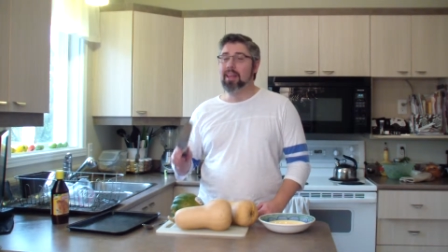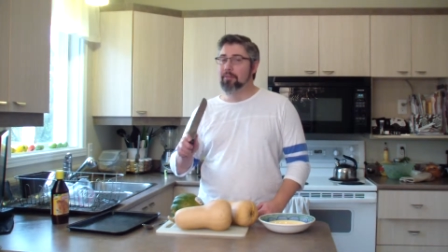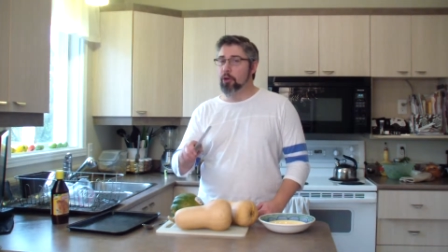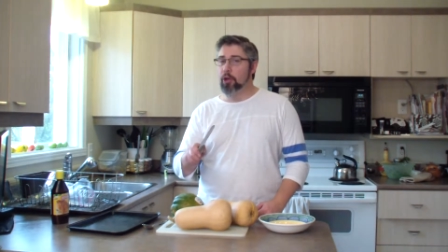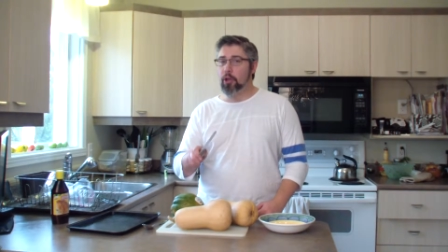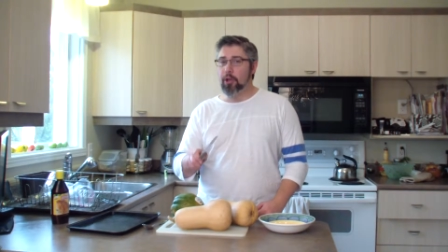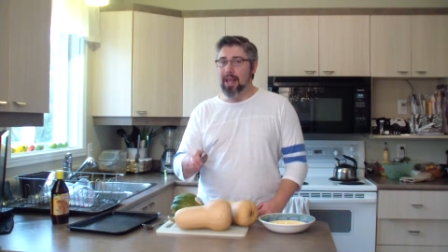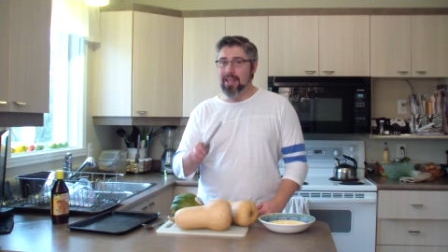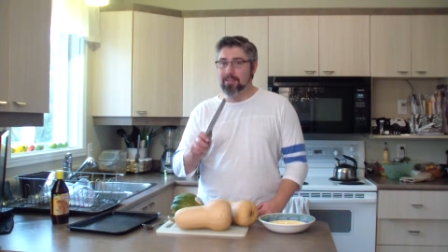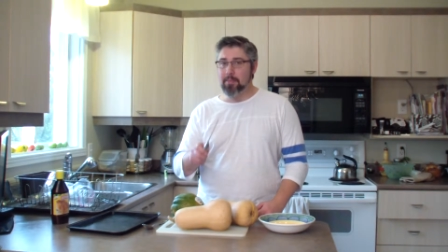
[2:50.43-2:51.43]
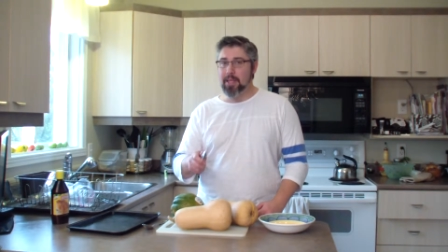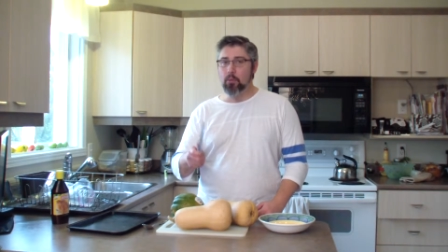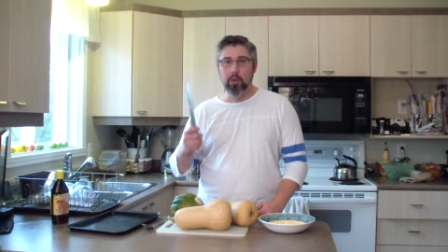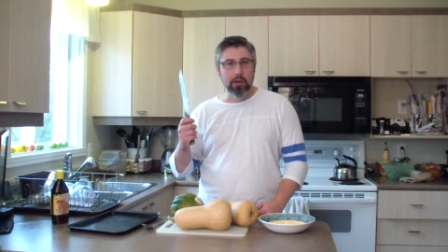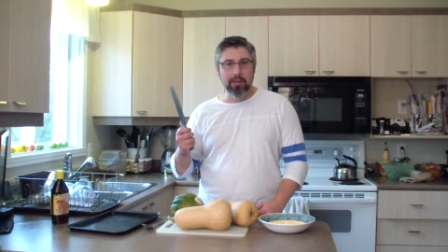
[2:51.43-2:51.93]
If you're good as
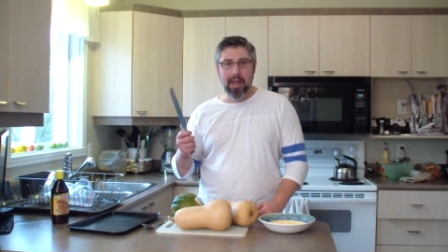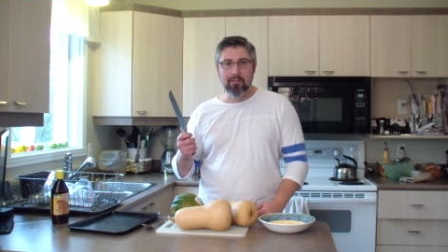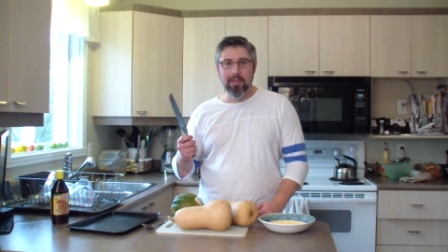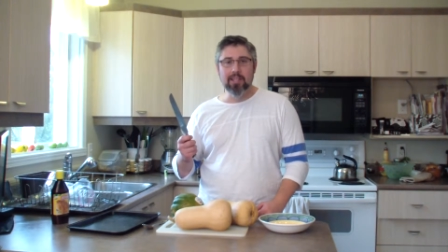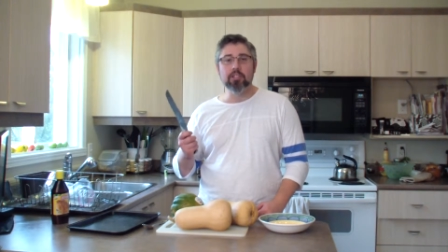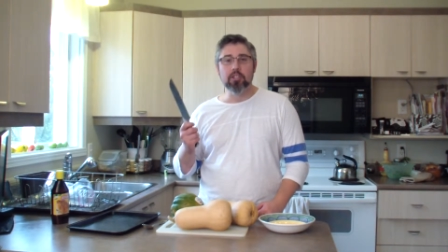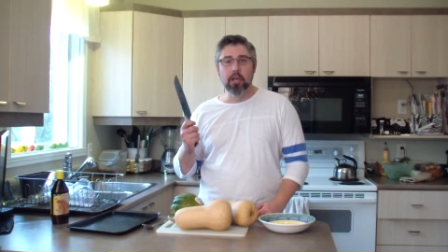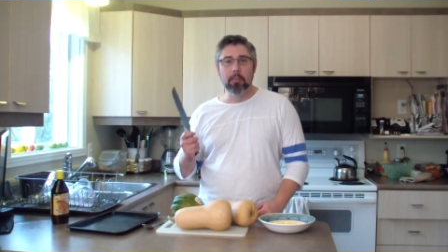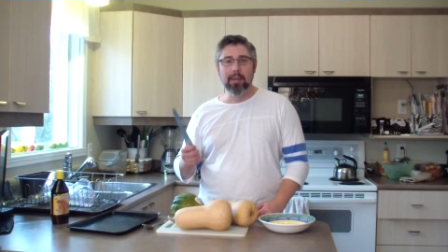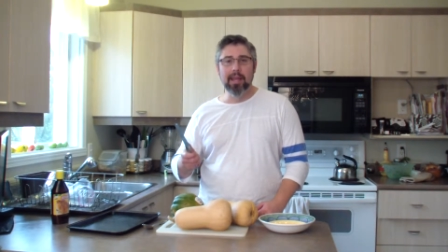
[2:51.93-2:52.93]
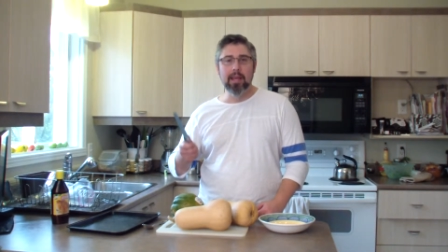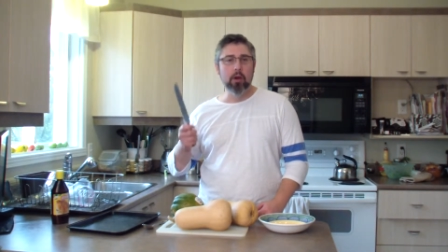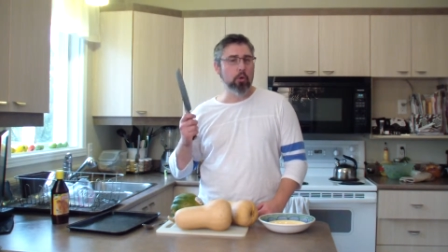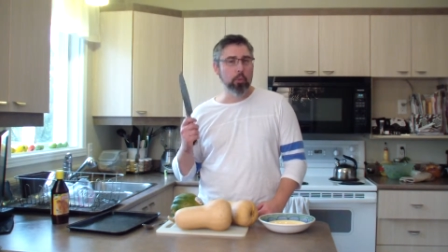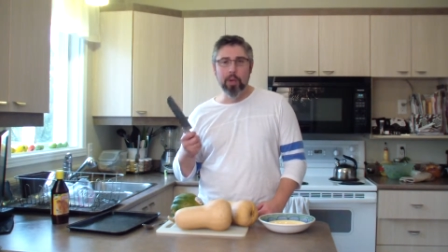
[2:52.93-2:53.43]
me with a knife, it's gonna be
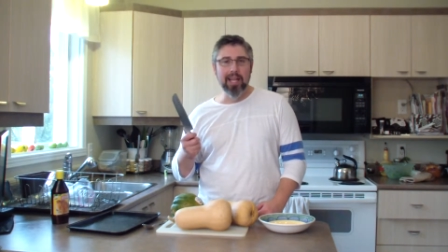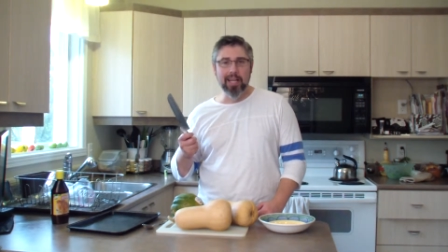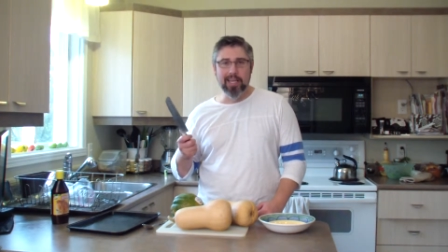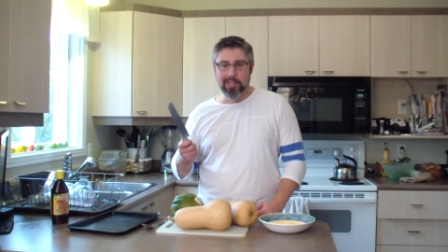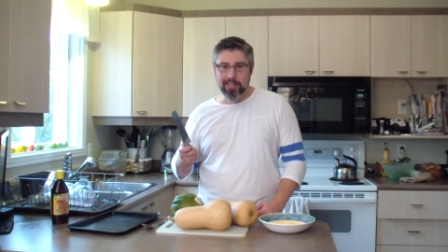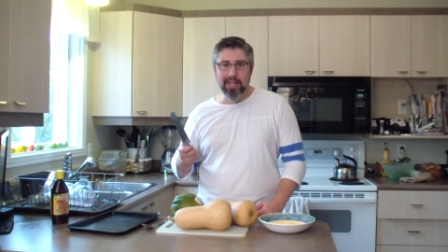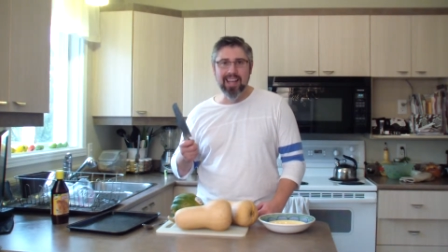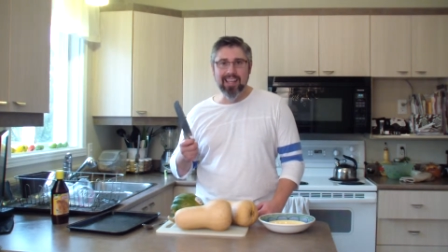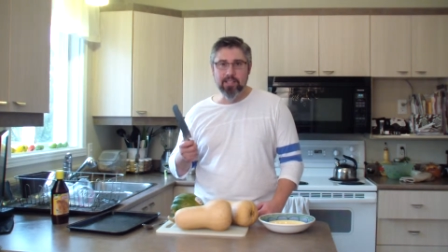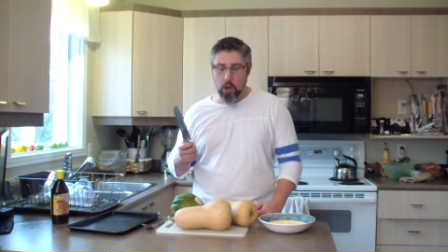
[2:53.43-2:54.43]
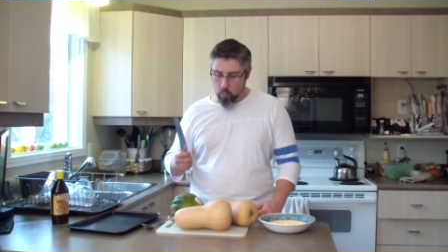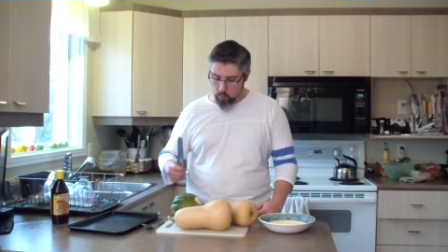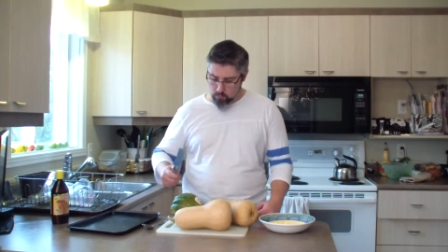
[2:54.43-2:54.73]
really easy. Let's go.